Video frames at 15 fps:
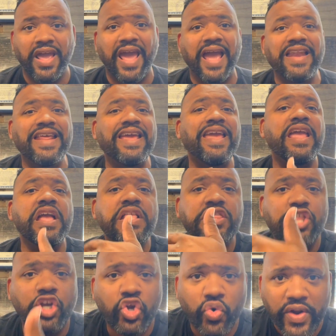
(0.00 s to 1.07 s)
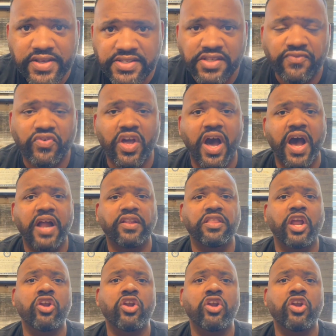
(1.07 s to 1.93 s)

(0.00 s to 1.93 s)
And in the grace of God,